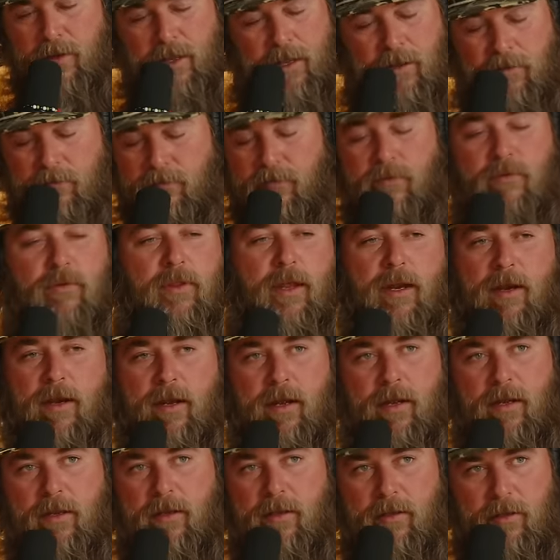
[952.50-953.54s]
killed four that
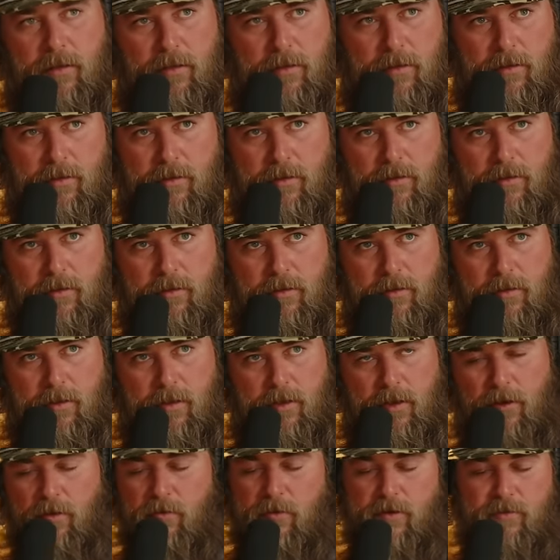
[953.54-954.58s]
day.
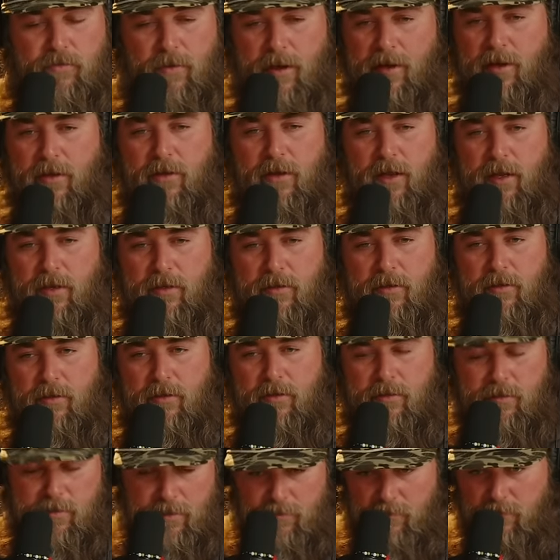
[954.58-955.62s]
And the only reason why I know that
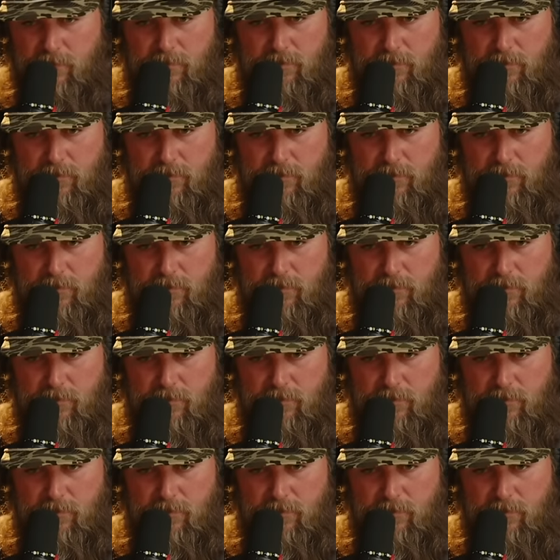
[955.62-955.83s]
is because you